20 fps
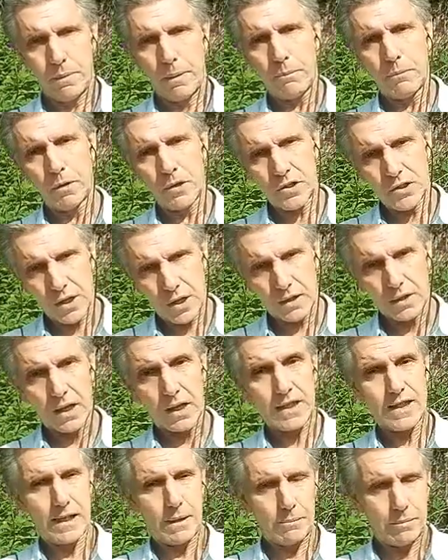people
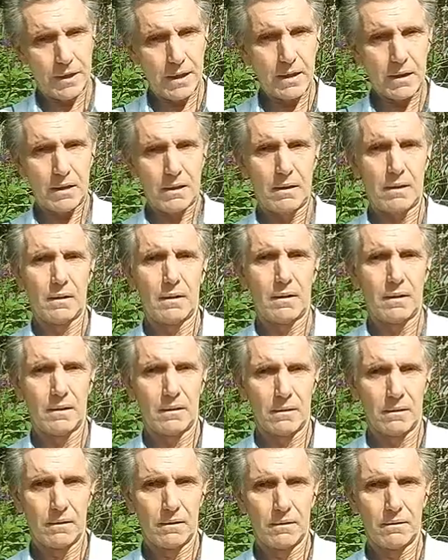start accepting
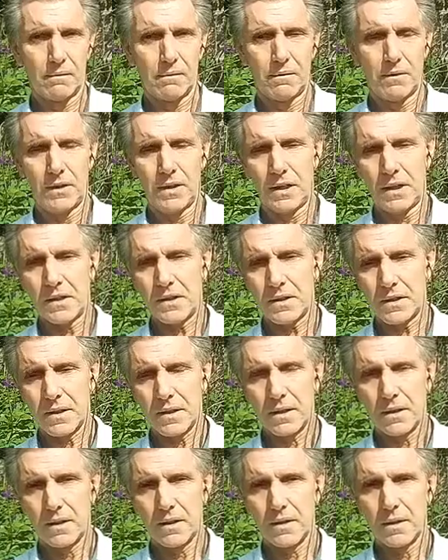
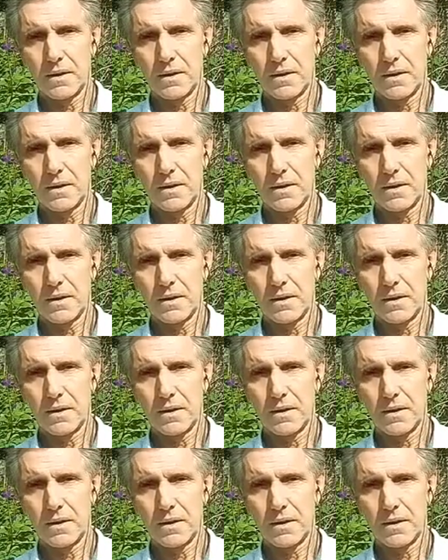this.